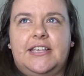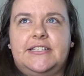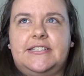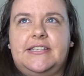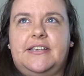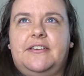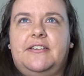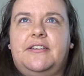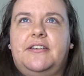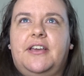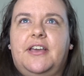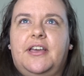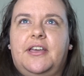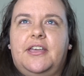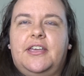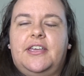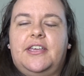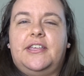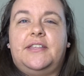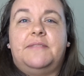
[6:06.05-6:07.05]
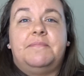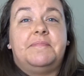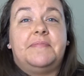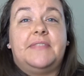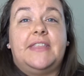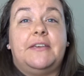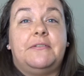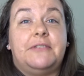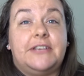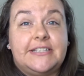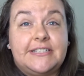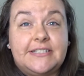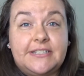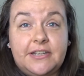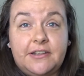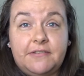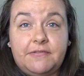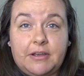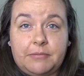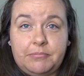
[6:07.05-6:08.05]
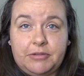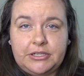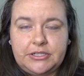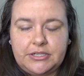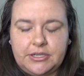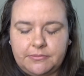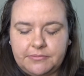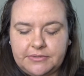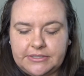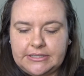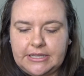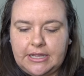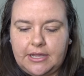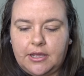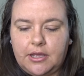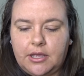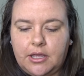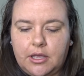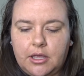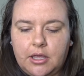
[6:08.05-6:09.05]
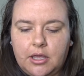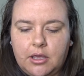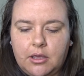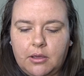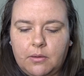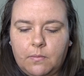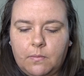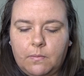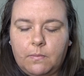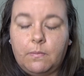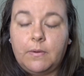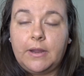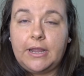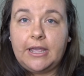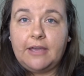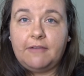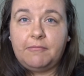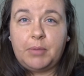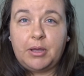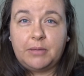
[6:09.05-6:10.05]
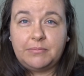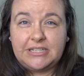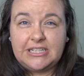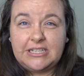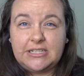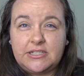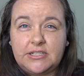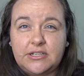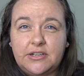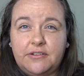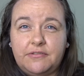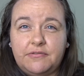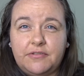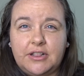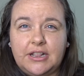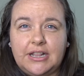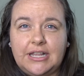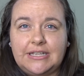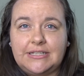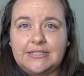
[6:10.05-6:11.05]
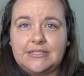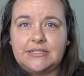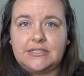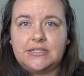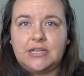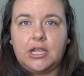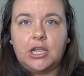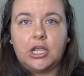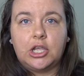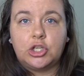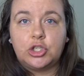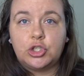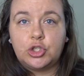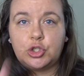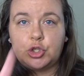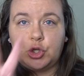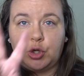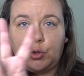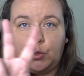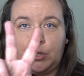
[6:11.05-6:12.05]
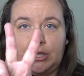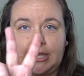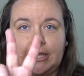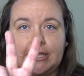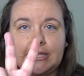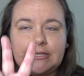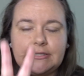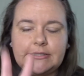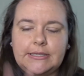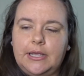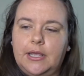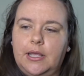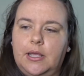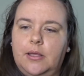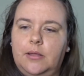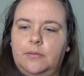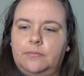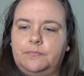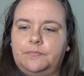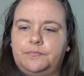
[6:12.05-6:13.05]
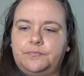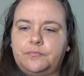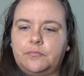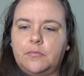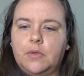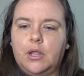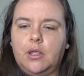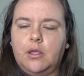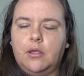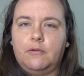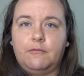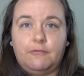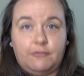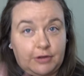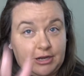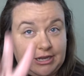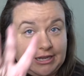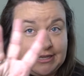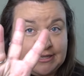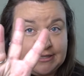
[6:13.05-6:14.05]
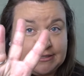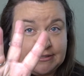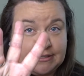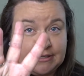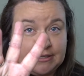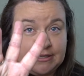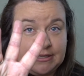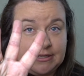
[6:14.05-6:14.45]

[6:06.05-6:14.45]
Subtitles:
So there is 2 fabric shops that we have popped into for the last 2 years. 3 years?